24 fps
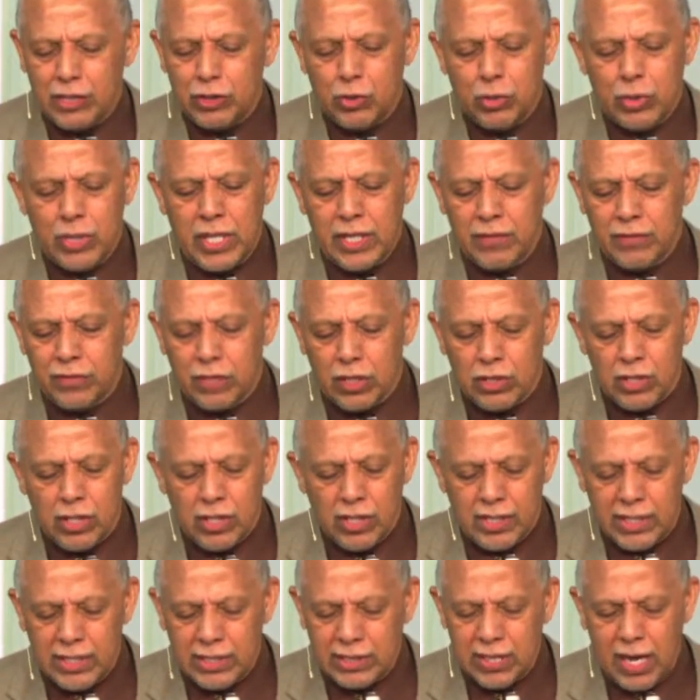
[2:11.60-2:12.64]
that you give to
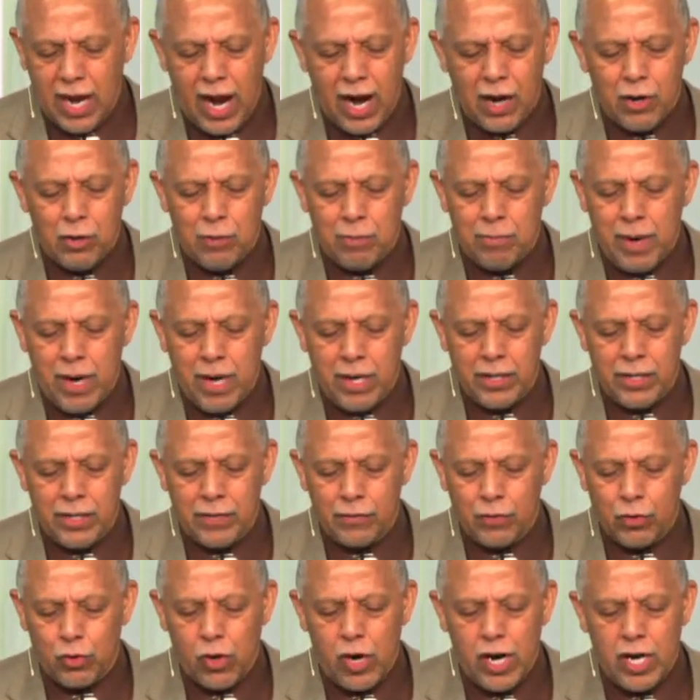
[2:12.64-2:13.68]
the entire body
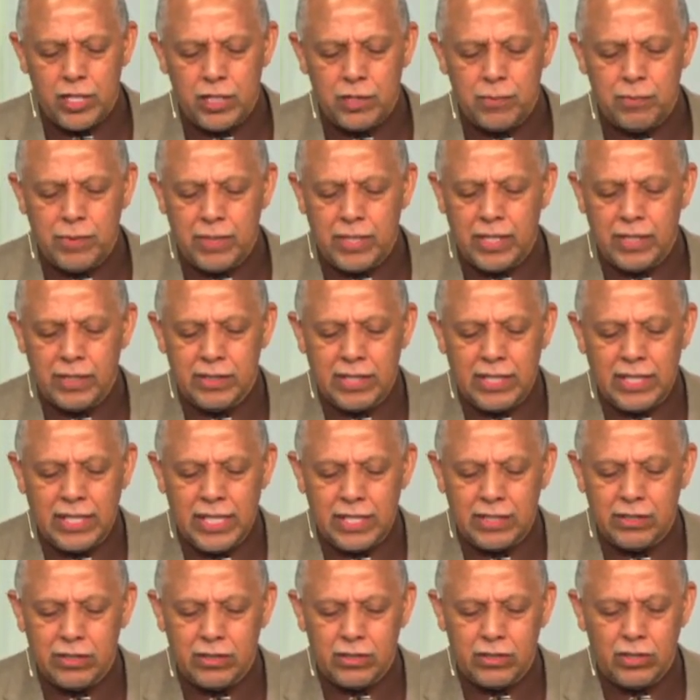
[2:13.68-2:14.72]
of Christ, because it
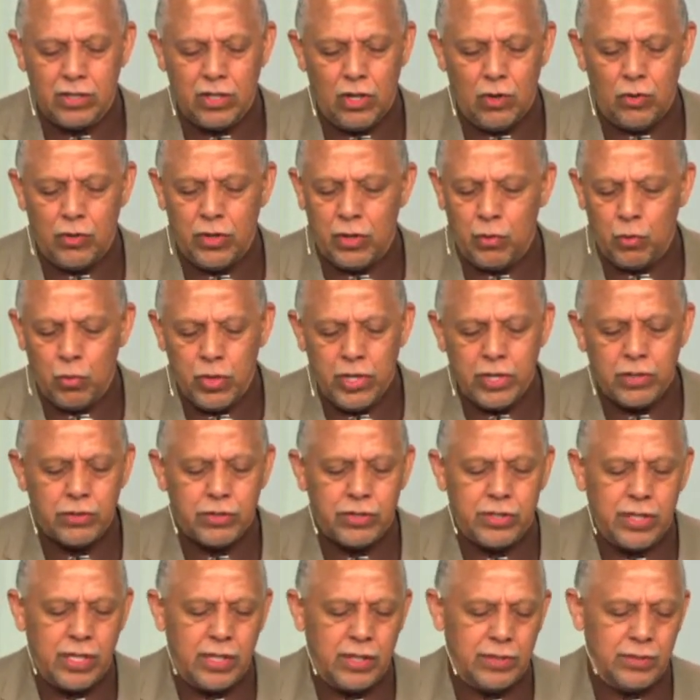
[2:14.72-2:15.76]
lets us know that we are
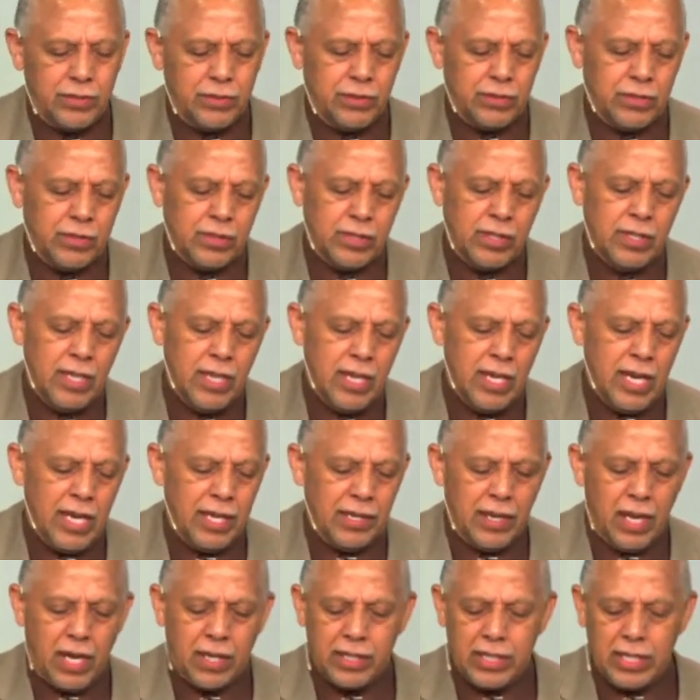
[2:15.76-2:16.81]
sons
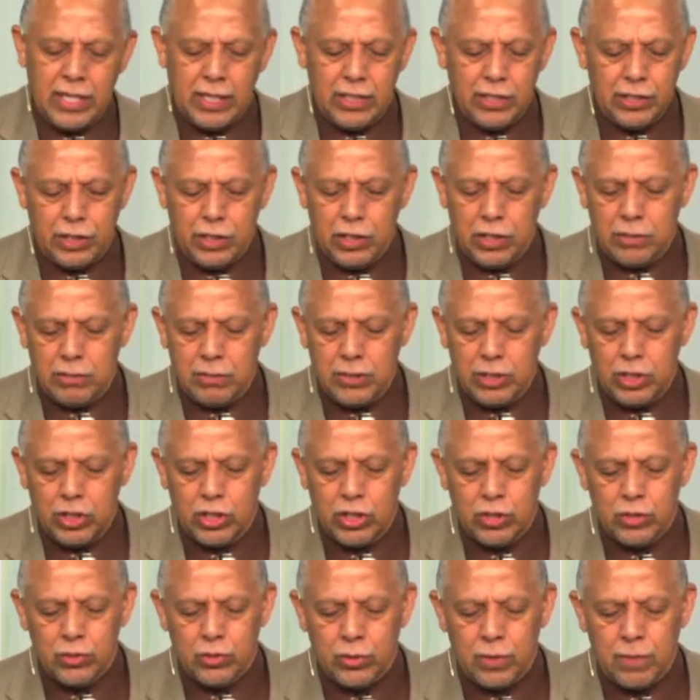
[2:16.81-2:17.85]
and not illegitimate
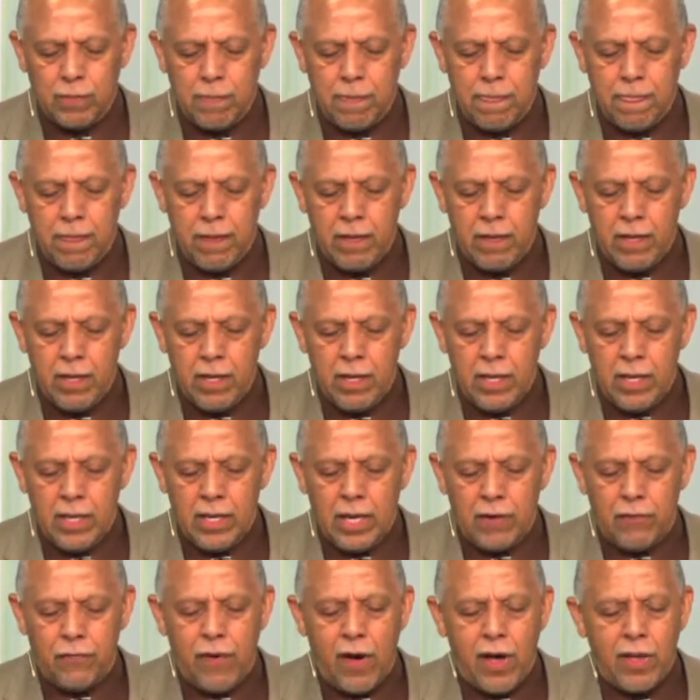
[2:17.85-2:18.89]
children.
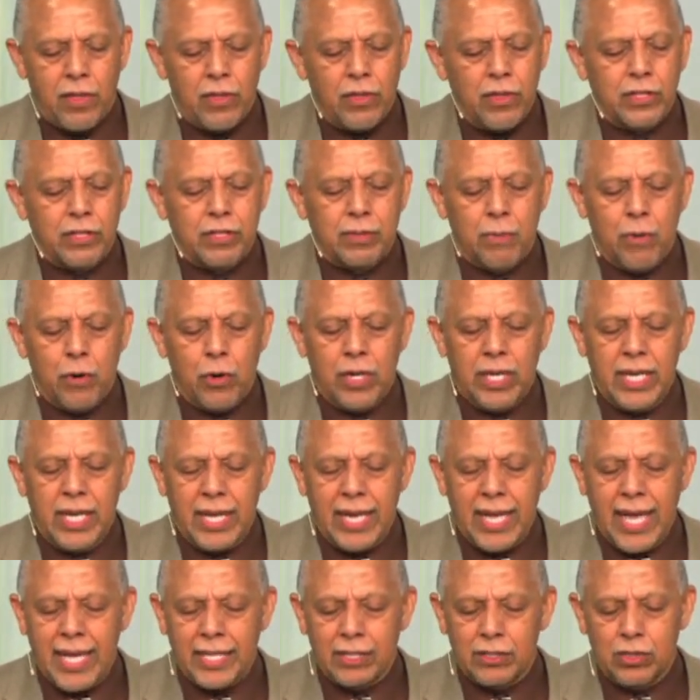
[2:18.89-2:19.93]
Now, Father, this morning,
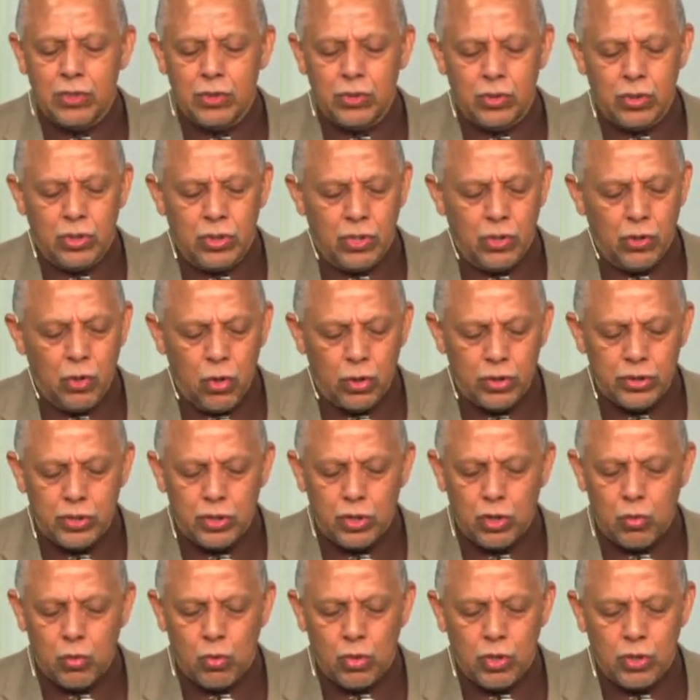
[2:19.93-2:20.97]
I ask you to
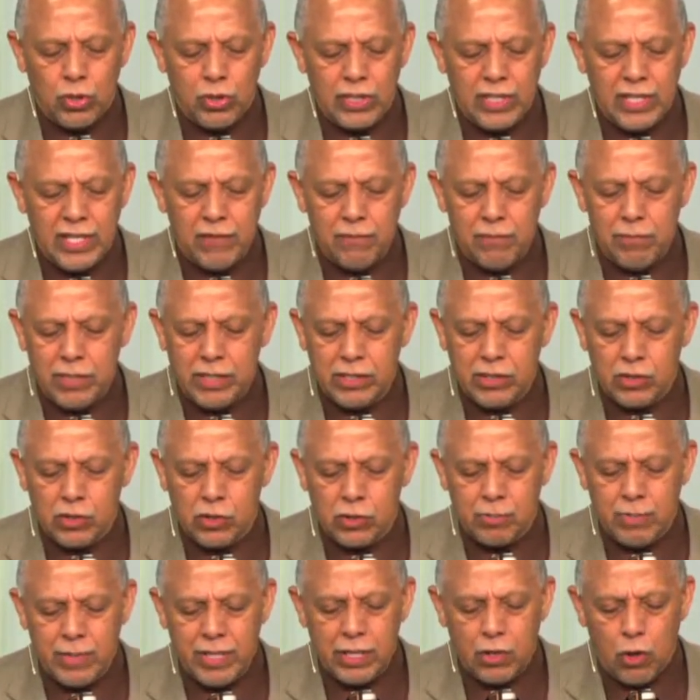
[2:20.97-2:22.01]
anoint your word. Give me to
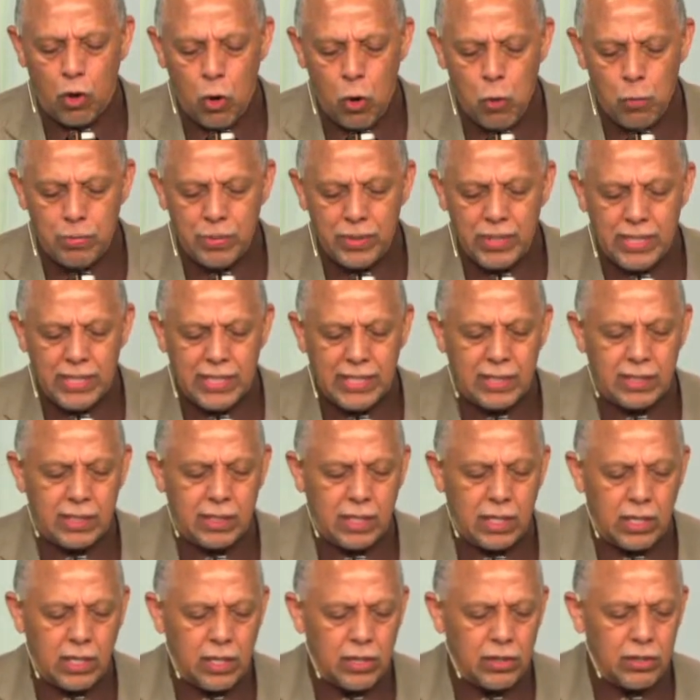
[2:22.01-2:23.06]
speak openly
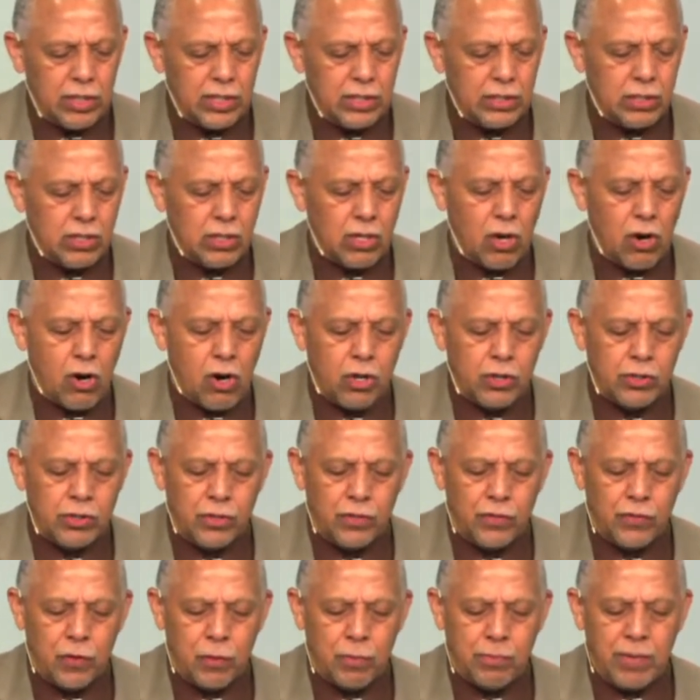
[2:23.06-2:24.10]
and clearly to the
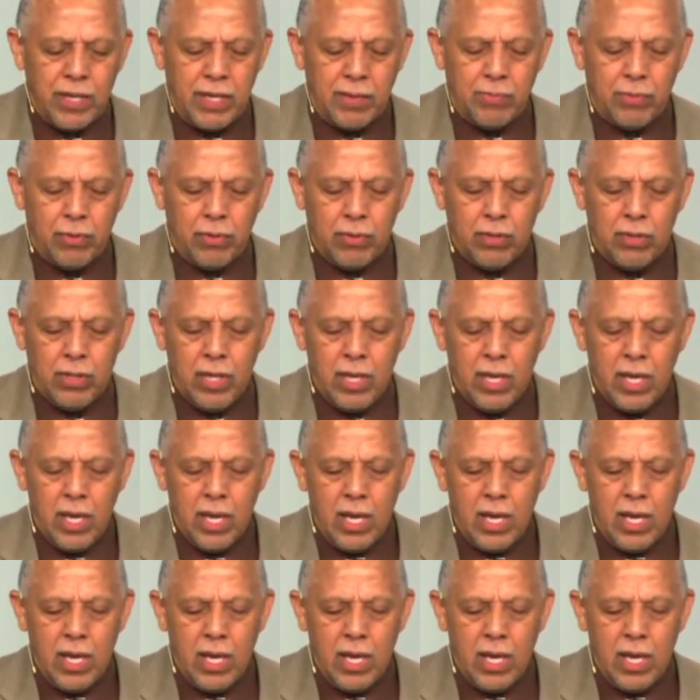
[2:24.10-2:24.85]
hearts of your people.